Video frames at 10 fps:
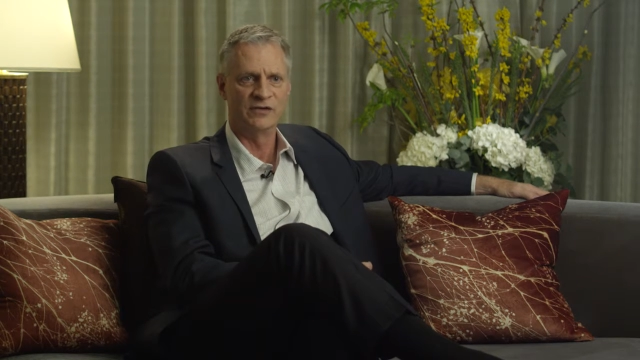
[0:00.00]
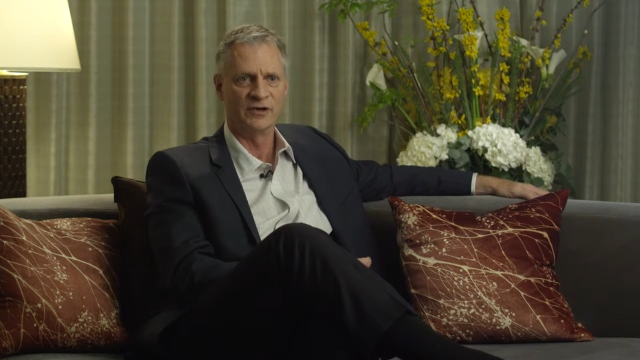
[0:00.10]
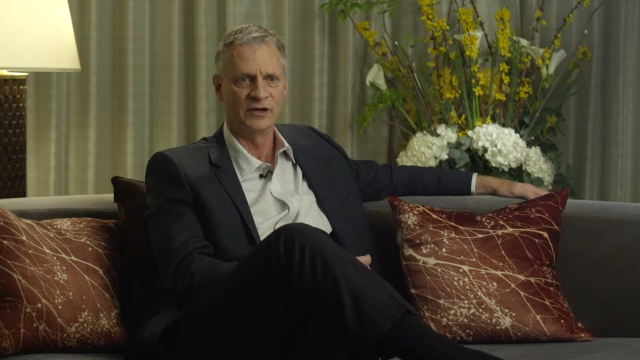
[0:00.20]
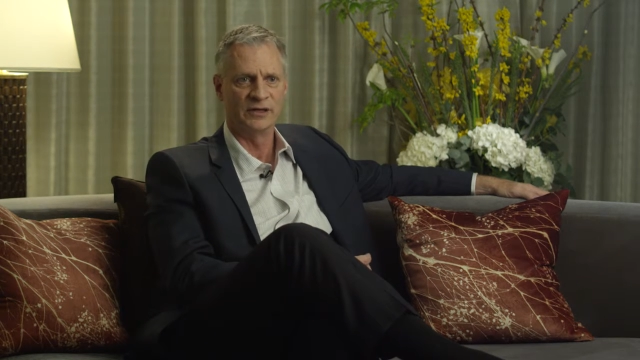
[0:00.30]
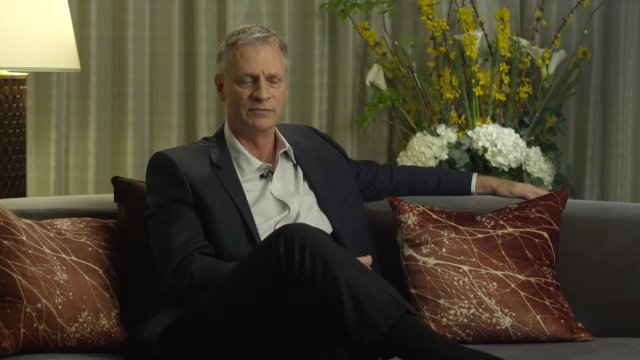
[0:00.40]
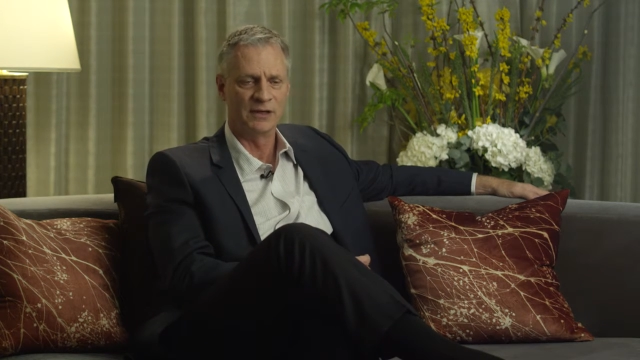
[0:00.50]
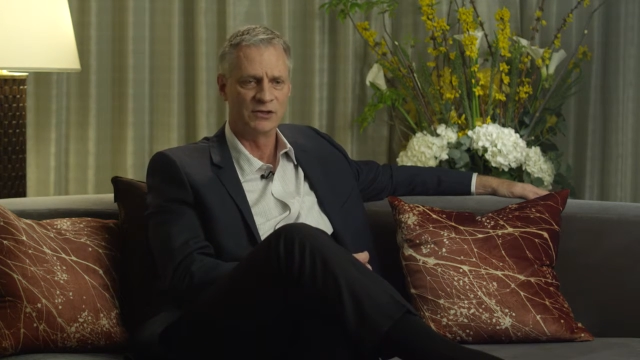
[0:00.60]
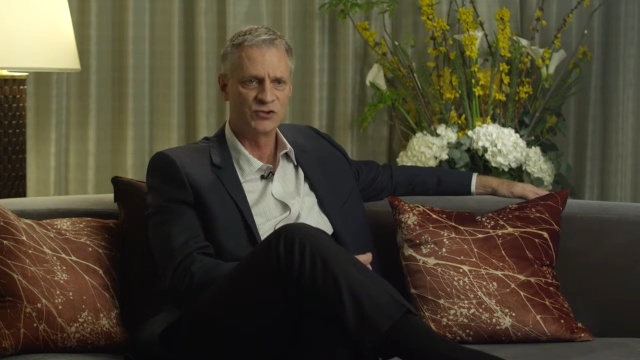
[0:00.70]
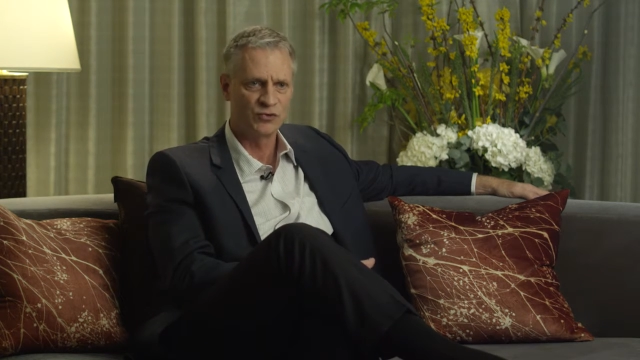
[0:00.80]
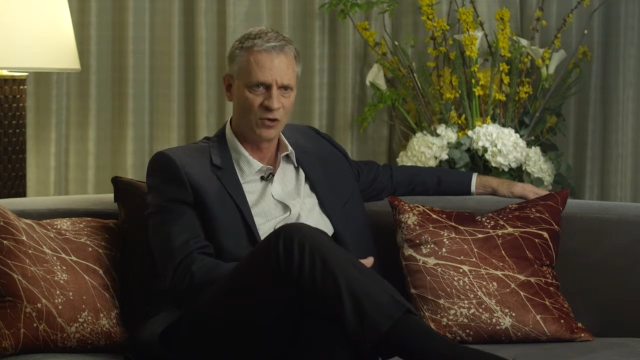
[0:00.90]
very
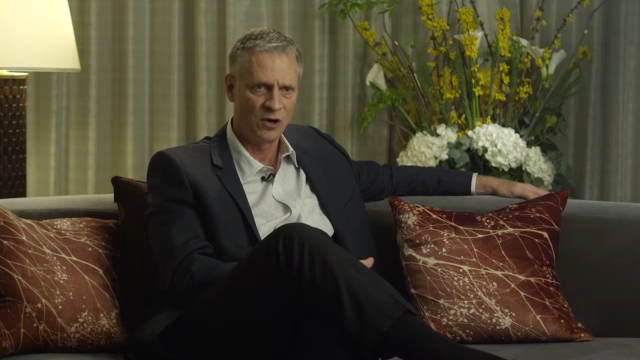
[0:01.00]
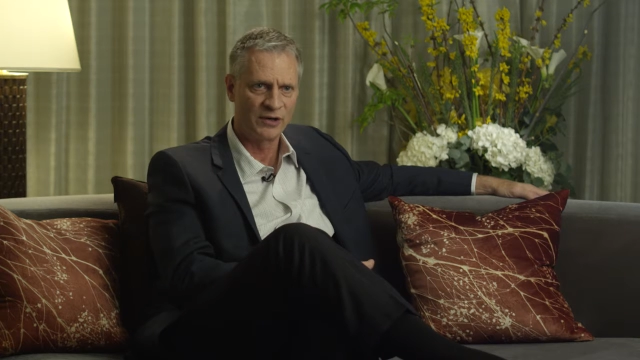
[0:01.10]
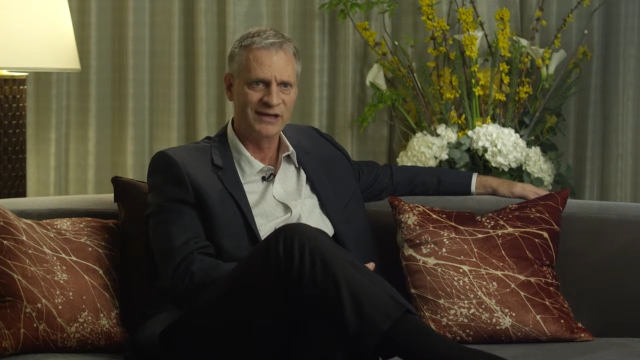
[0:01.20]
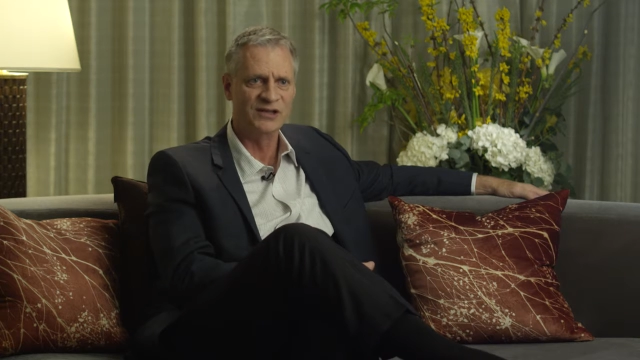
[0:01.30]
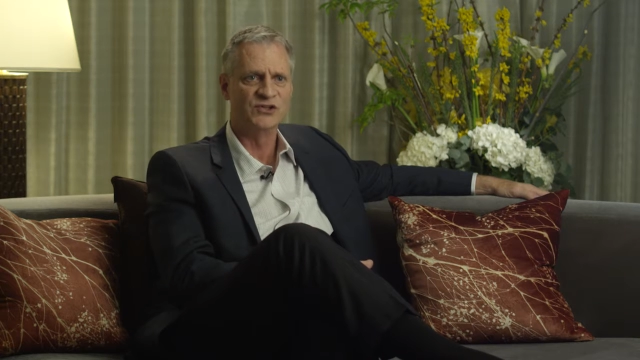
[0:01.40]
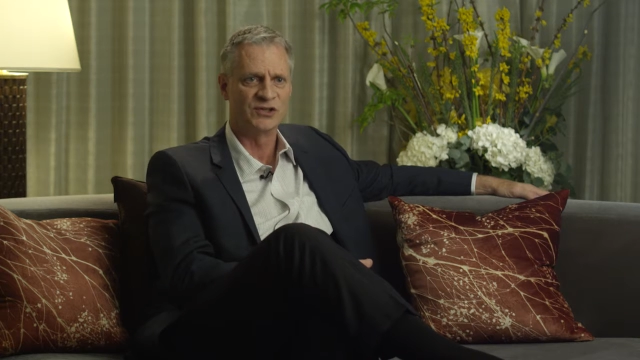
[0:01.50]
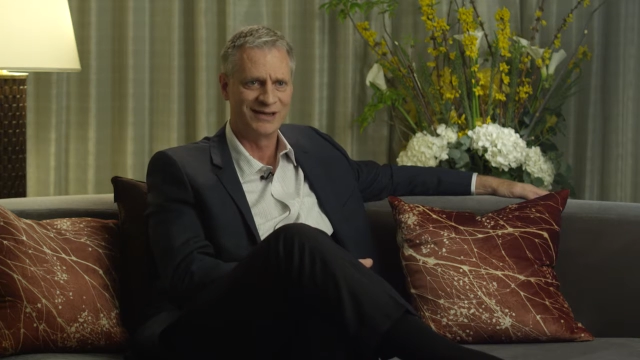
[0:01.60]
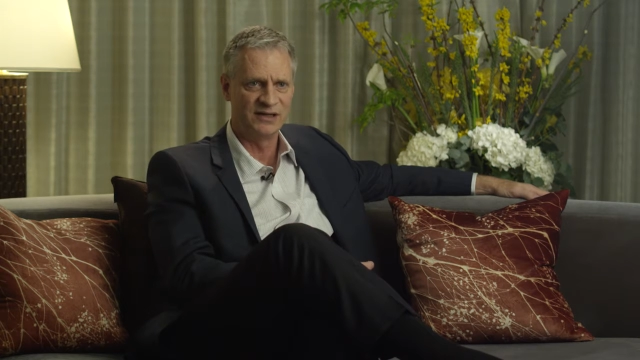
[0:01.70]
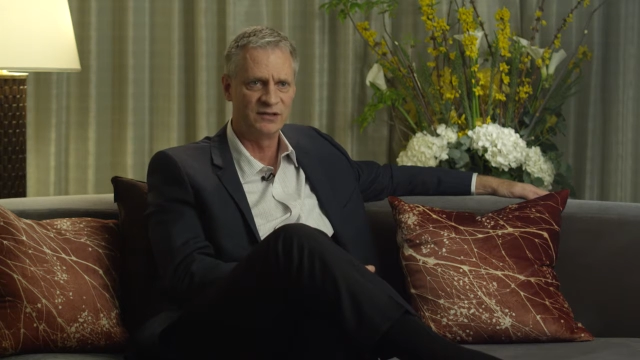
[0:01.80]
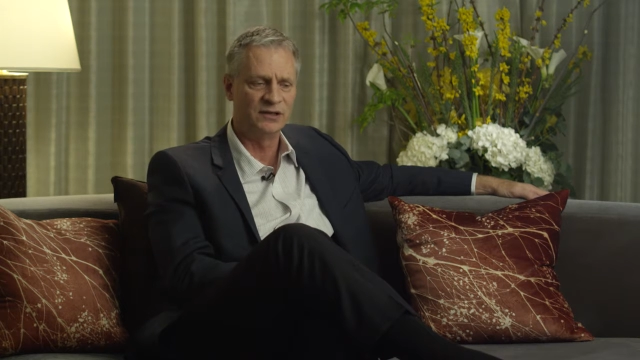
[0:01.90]
strong
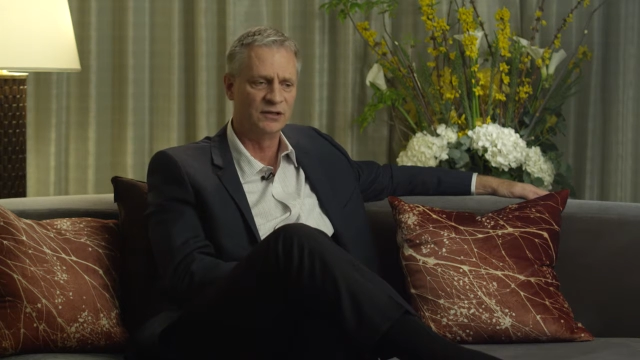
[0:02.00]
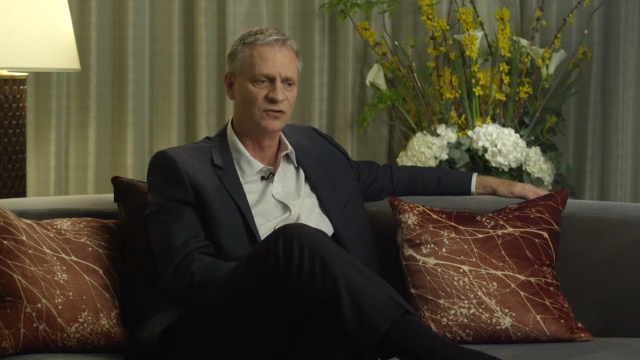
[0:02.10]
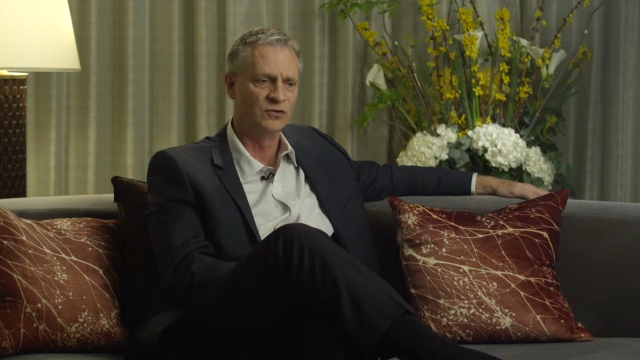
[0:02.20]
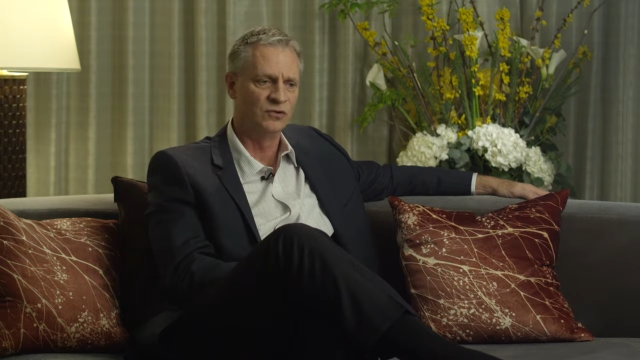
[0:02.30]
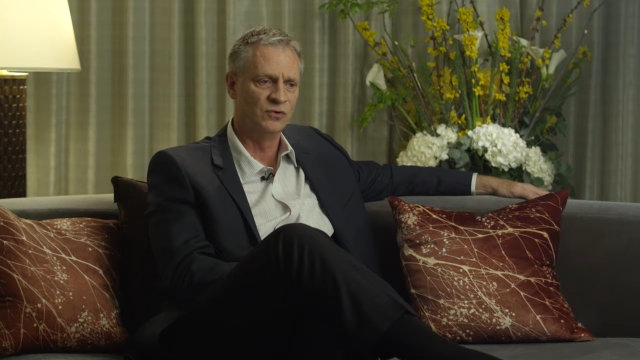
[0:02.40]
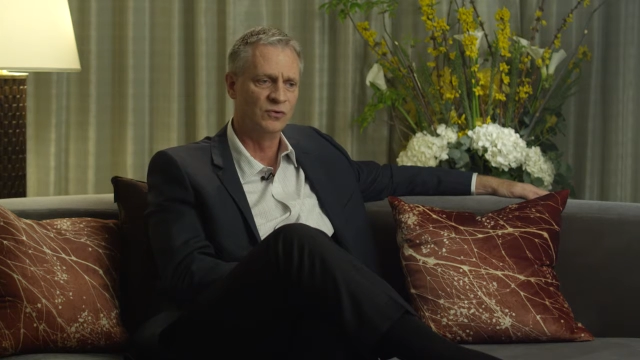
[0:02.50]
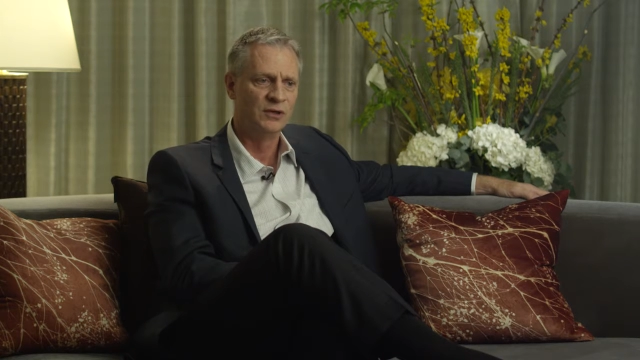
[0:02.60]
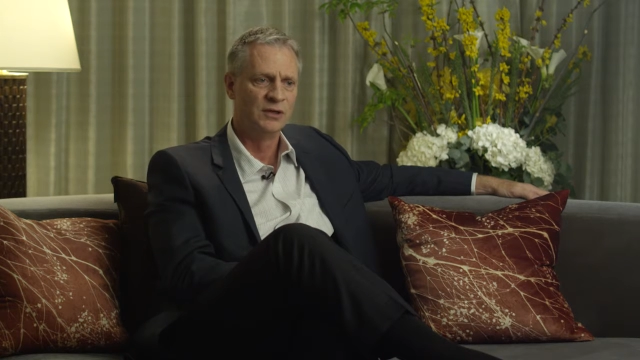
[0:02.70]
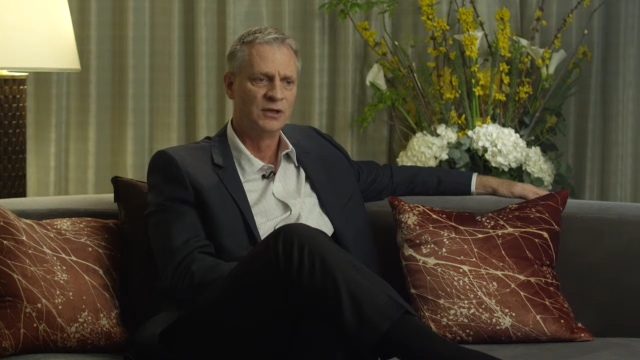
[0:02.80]
insight into